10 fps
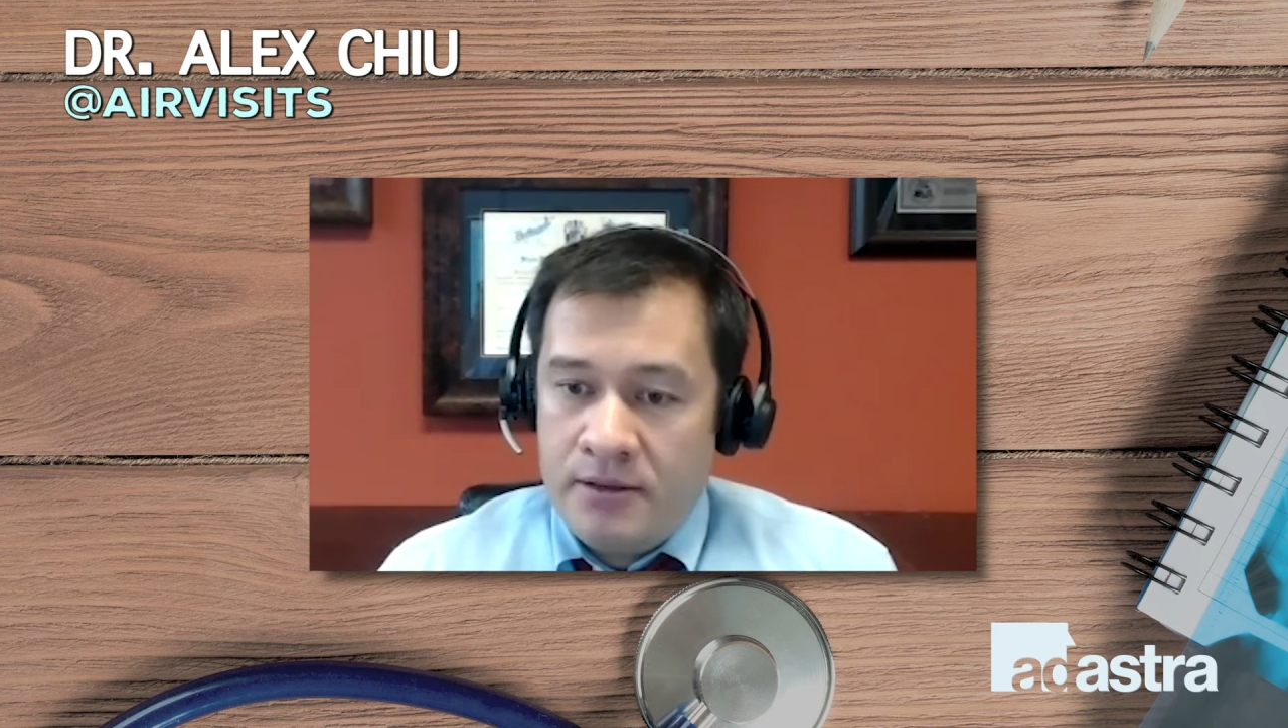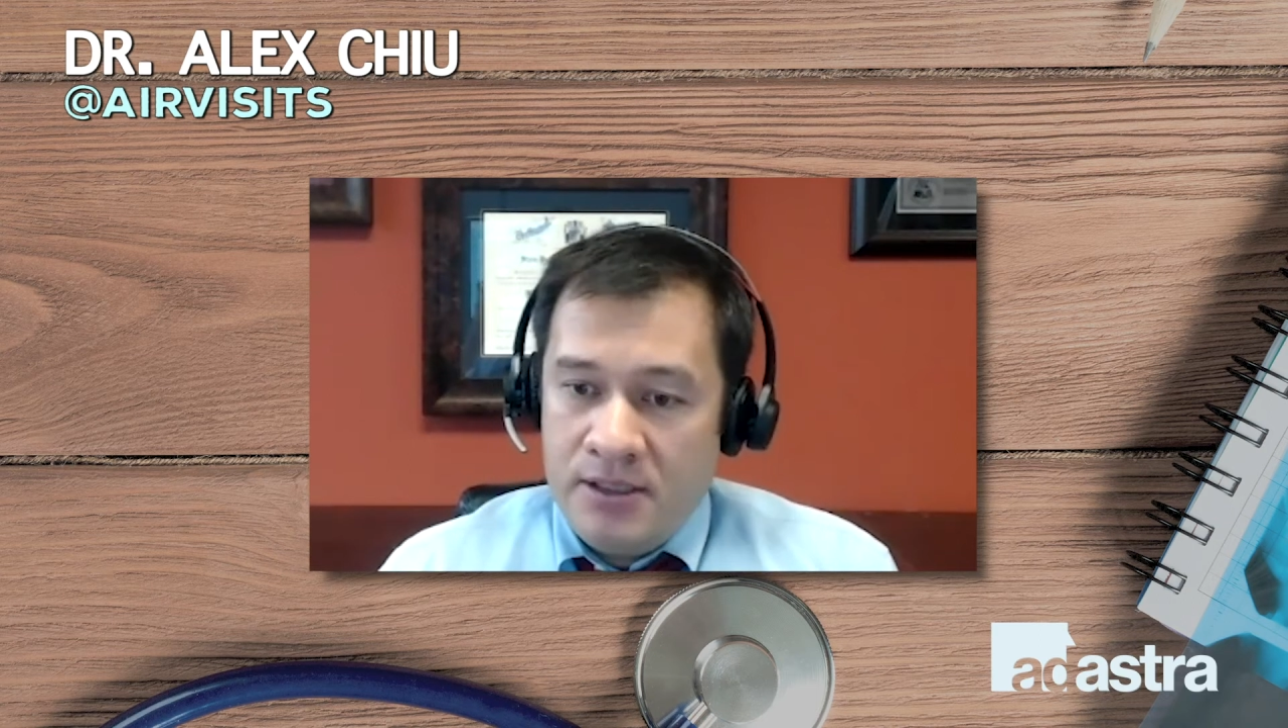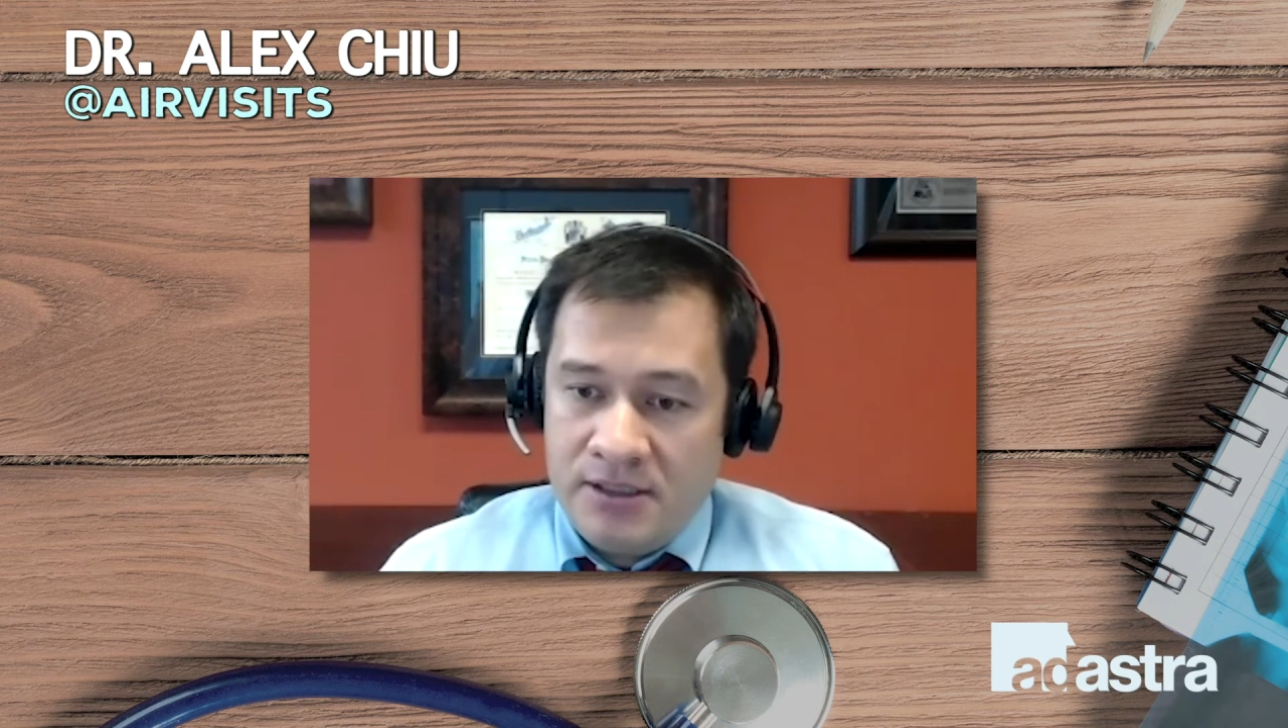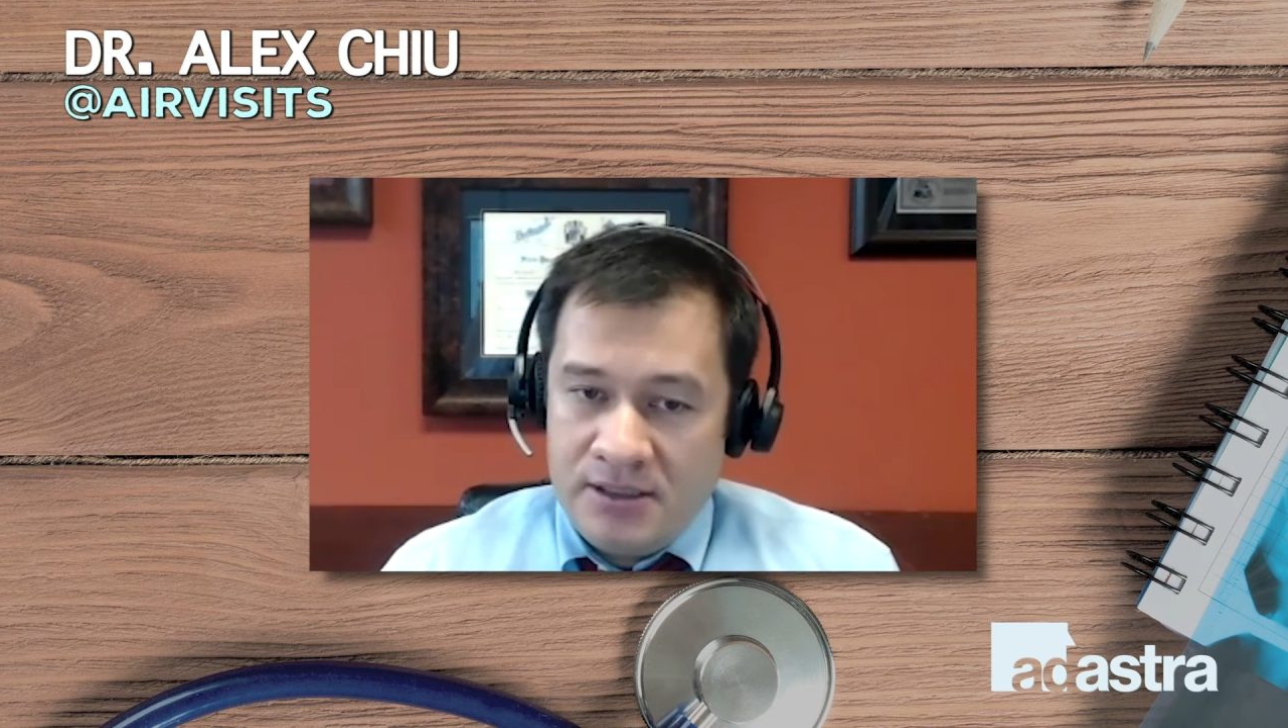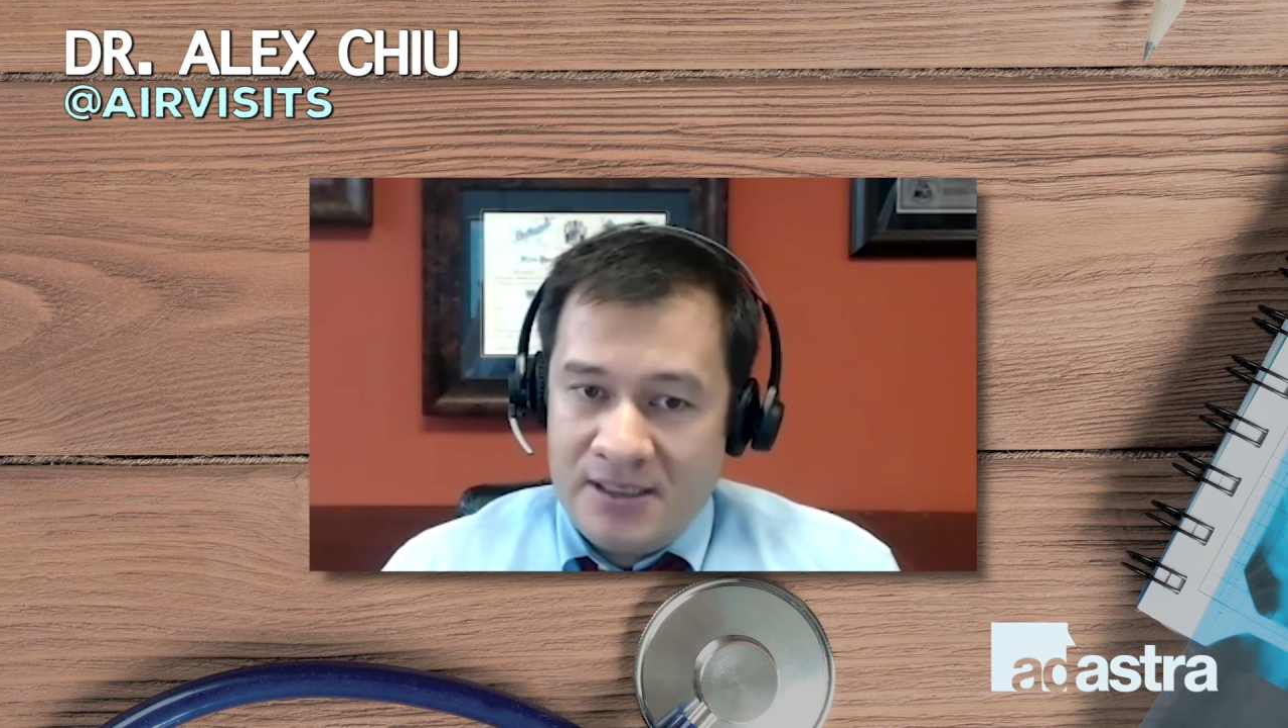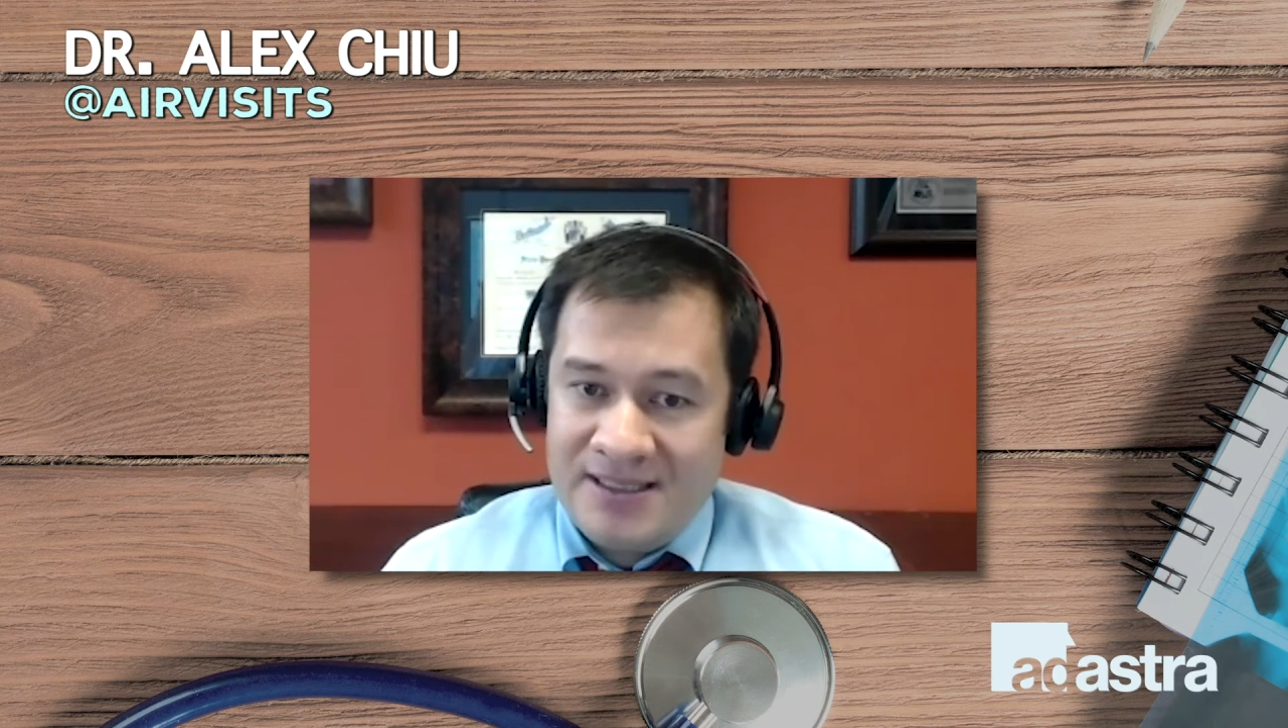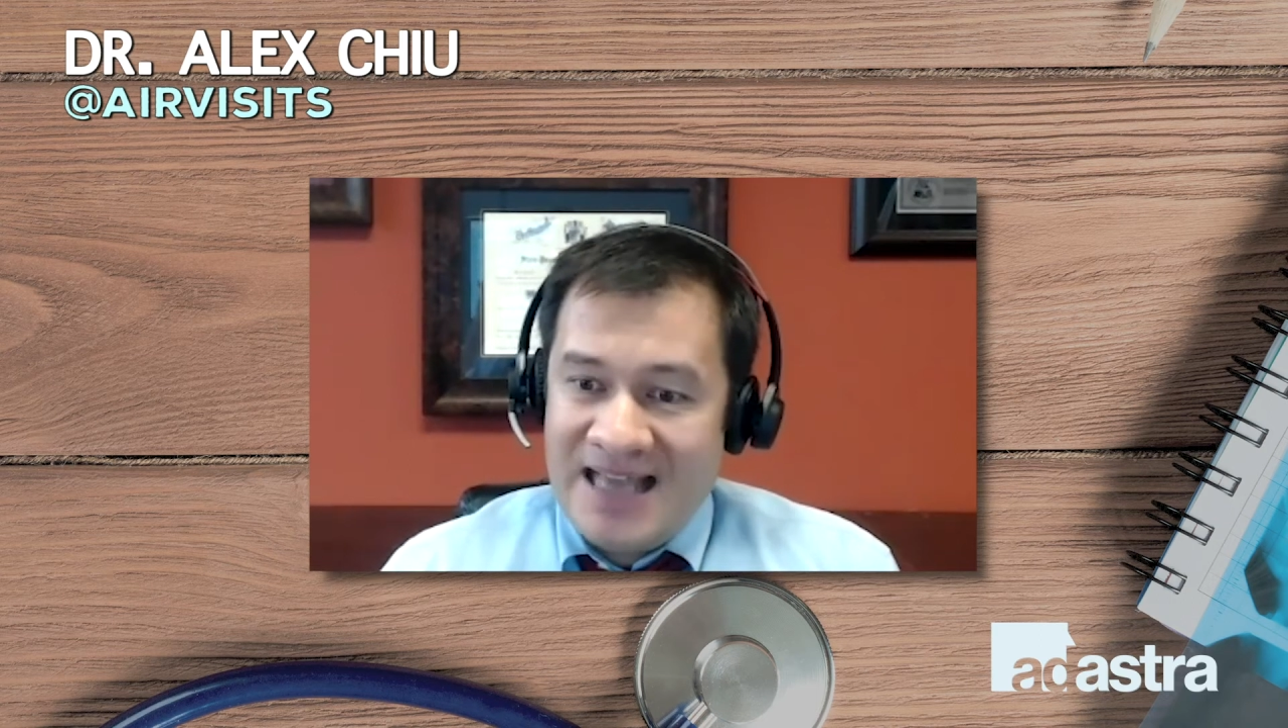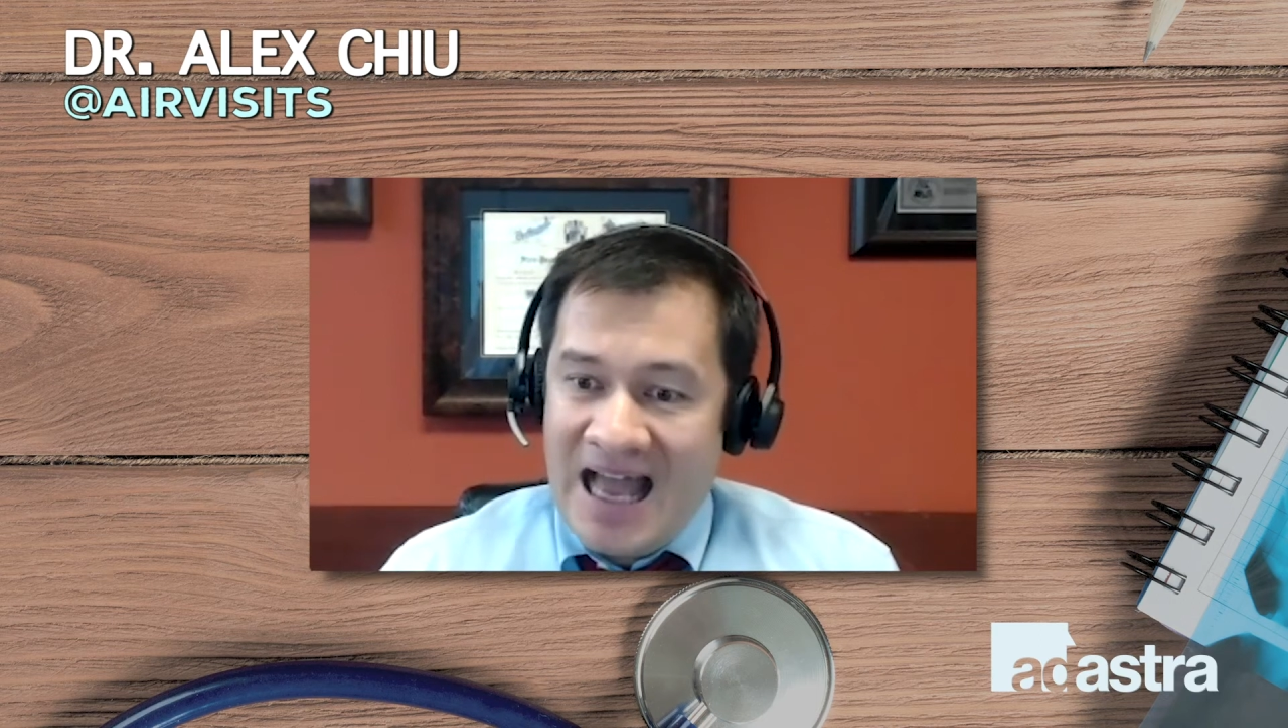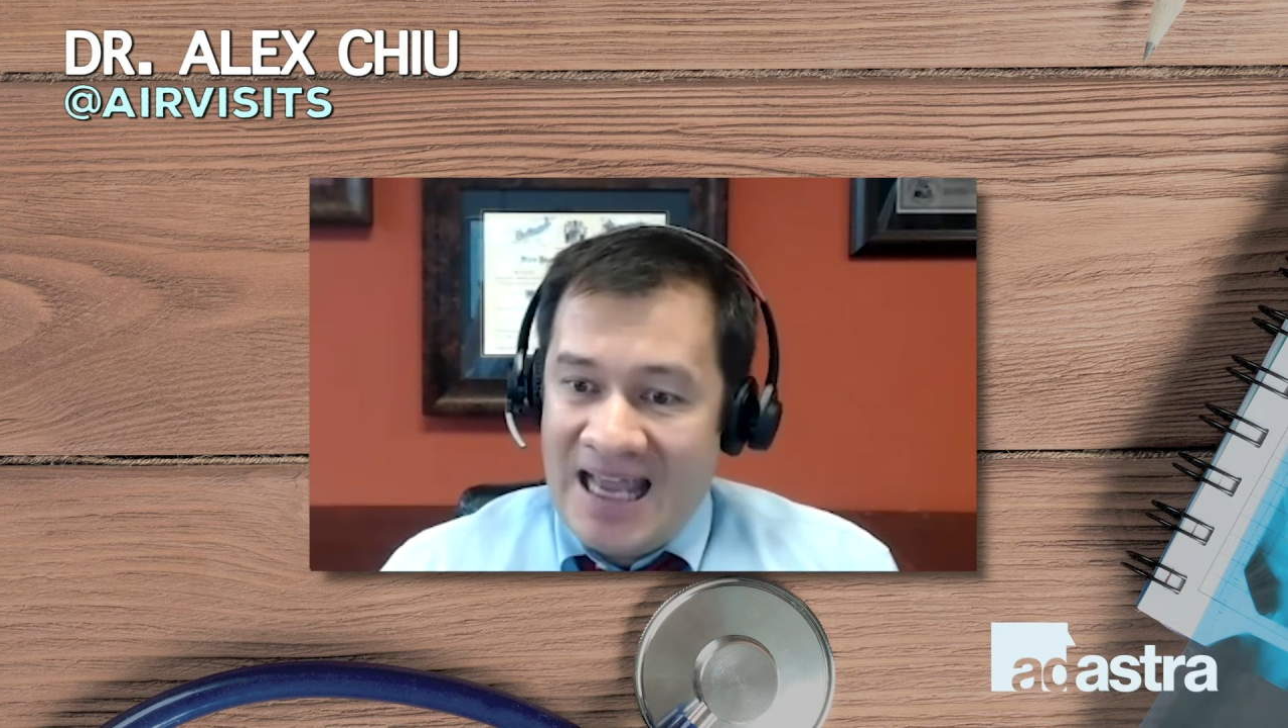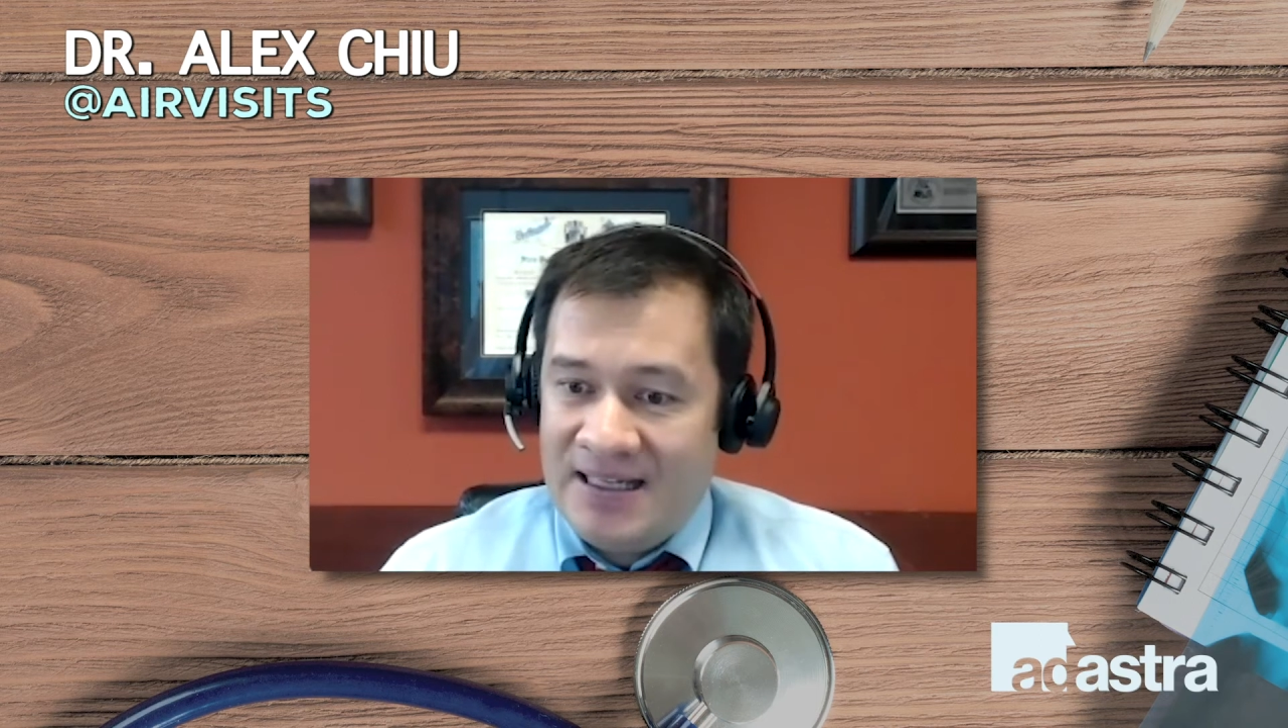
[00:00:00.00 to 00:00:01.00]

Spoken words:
and this is a sign